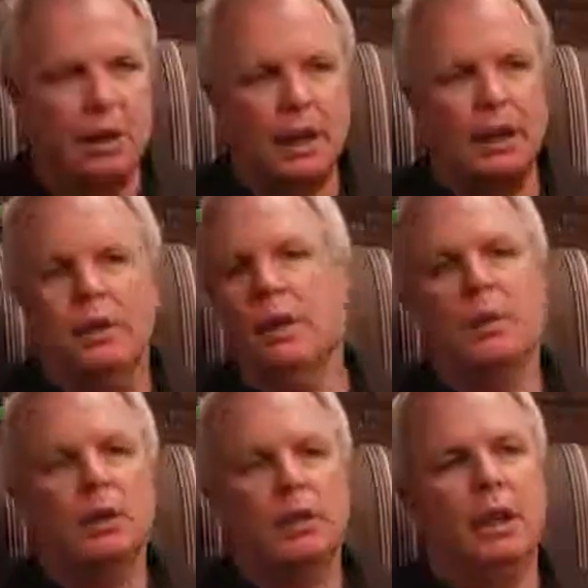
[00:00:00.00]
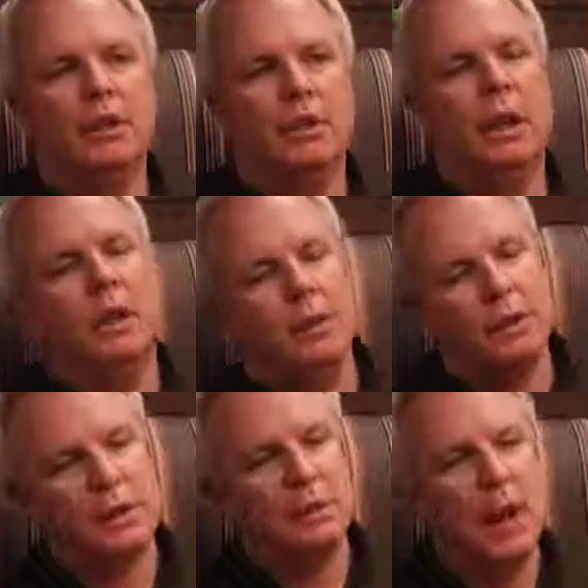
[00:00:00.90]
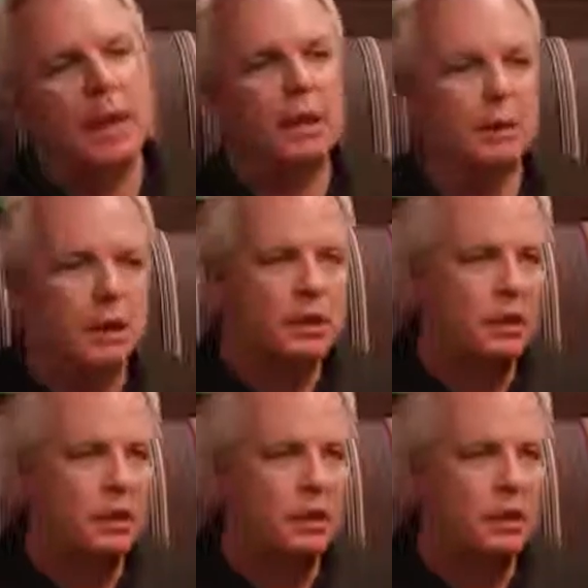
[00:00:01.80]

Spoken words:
not like your typical video training where you sit back and you watch a